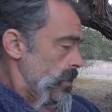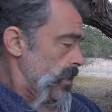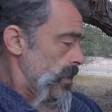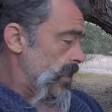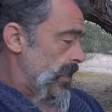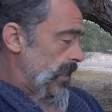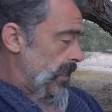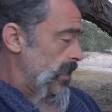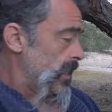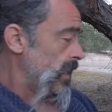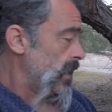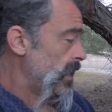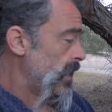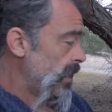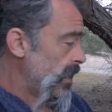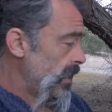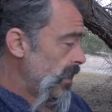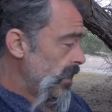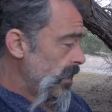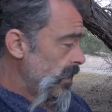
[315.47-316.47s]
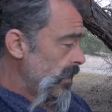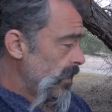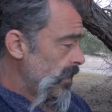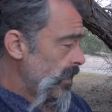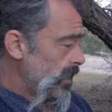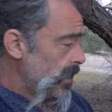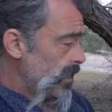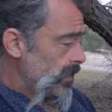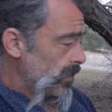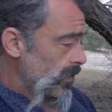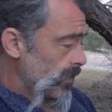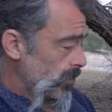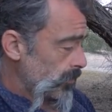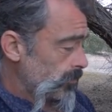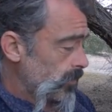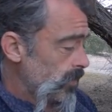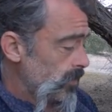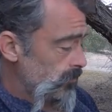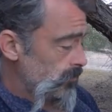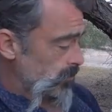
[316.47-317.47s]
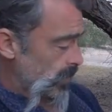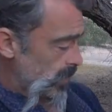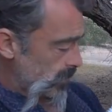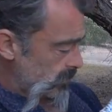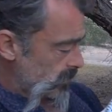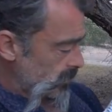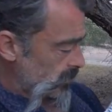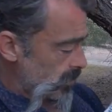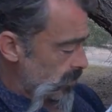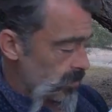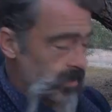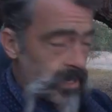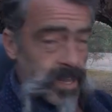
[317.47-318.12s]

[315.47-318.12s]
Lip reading: It seems like this.